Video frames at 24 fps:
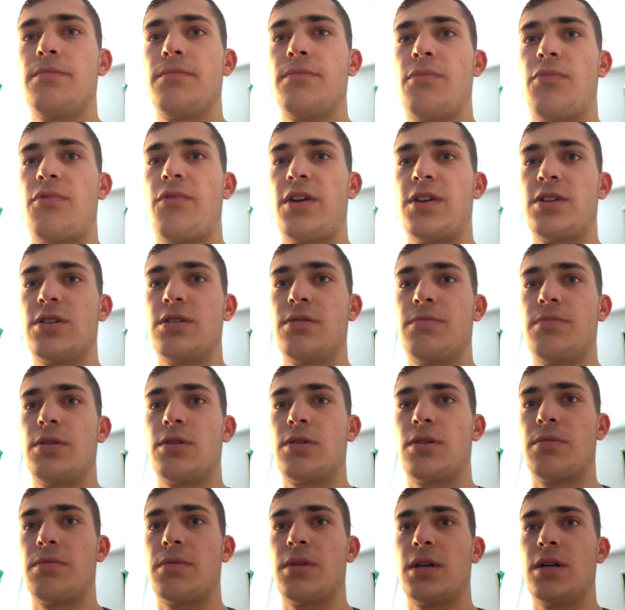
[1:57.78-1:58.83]
Professional
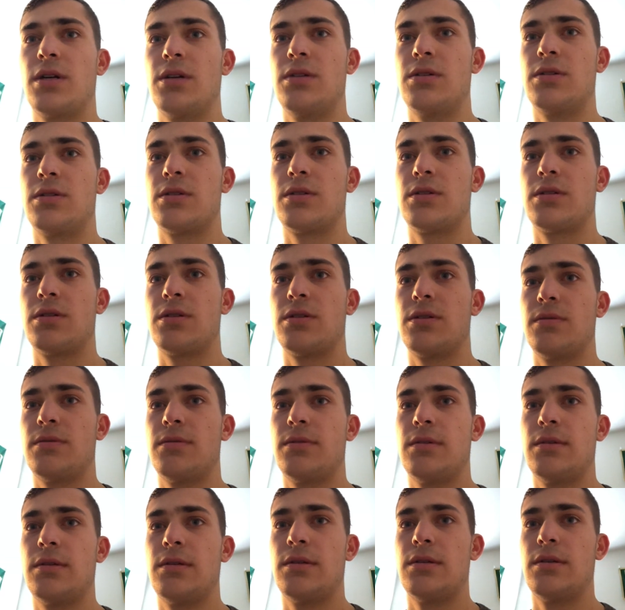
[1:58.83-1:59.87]
poker players,
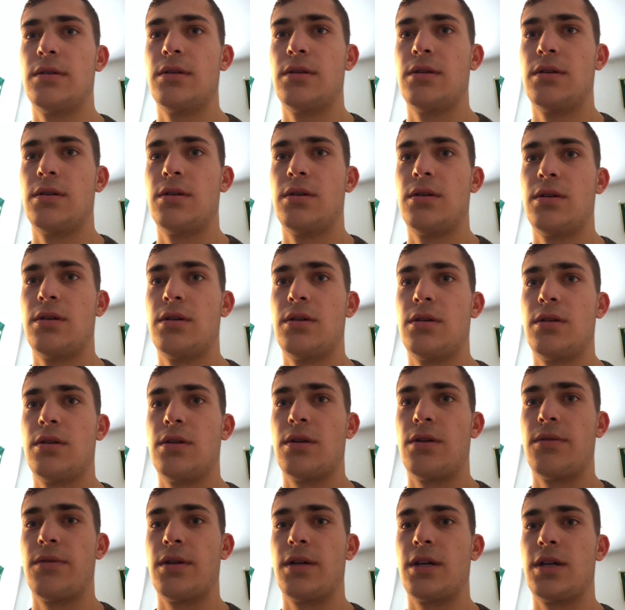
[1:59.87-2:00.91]

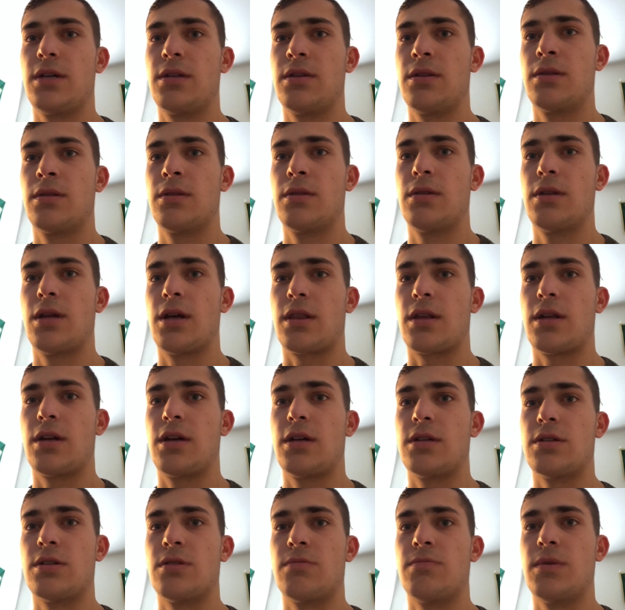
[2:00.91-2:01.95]
they're really not the
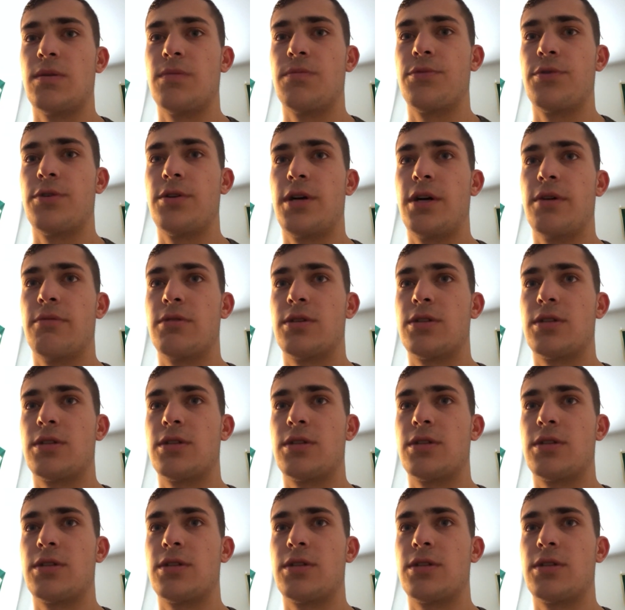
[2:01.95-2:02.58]
nicest people, I would